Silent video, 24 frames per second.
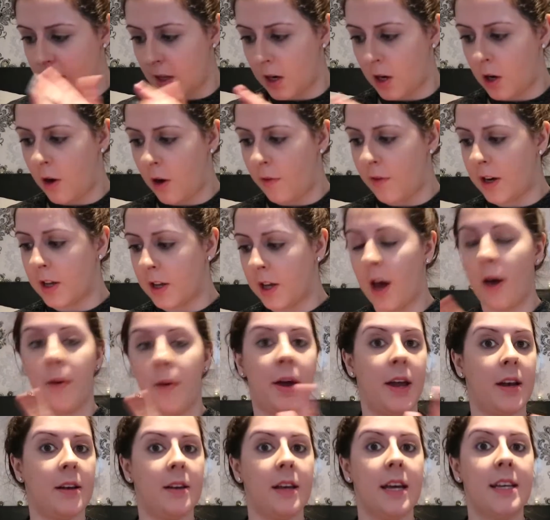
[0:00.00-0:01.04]
Lauren
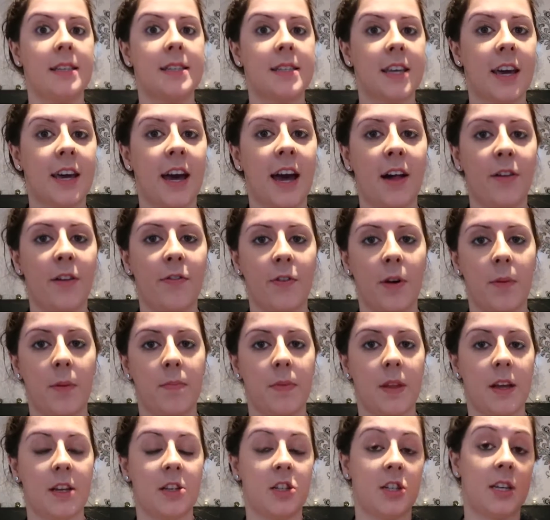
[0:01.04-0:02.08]
Cohen. It's the girl from,
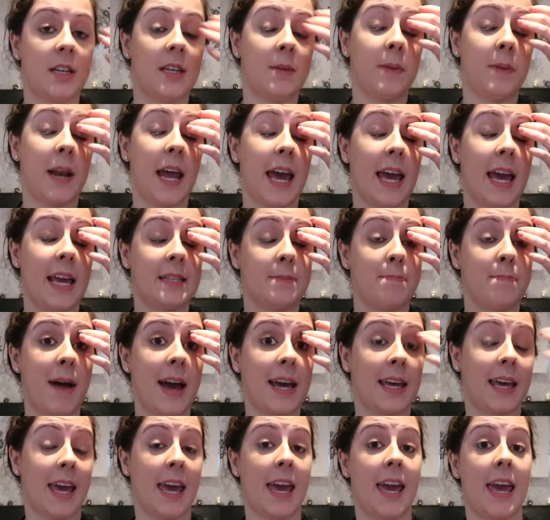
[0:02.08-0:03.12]
she plays
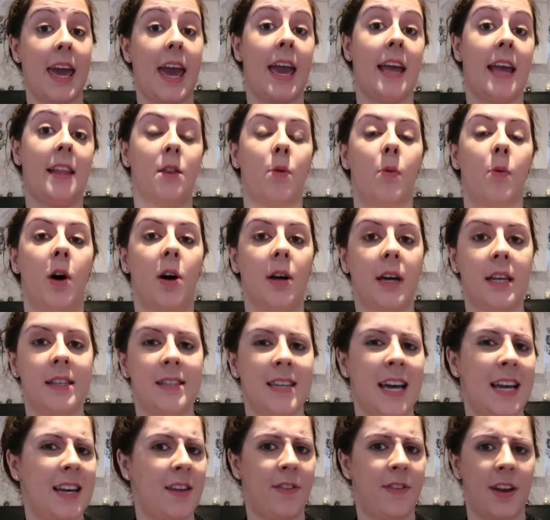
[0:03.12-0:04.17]
Maggie in The Walking
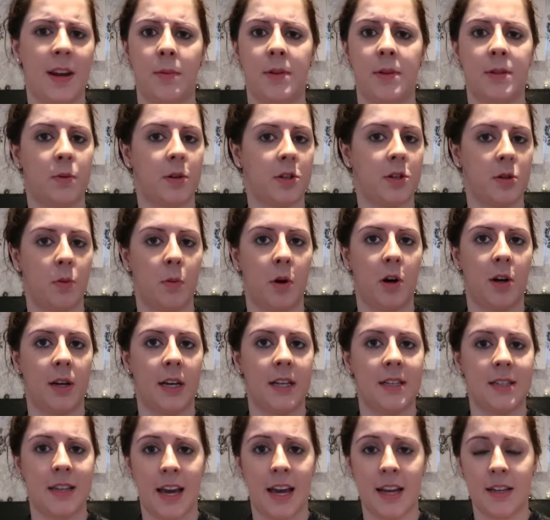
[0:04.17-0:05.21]
Dead, if anyone's watched The
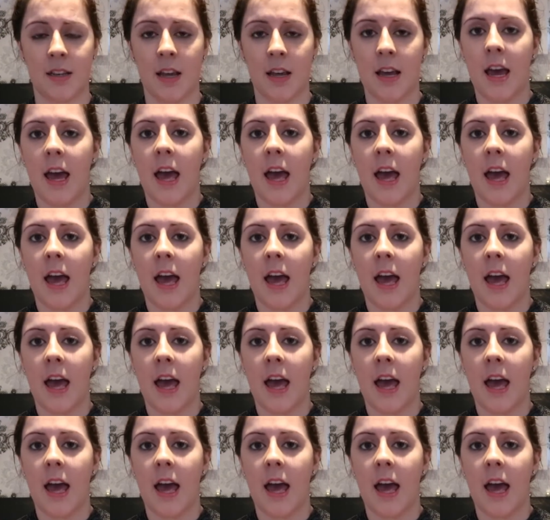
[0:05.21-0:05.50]
Walking Dead.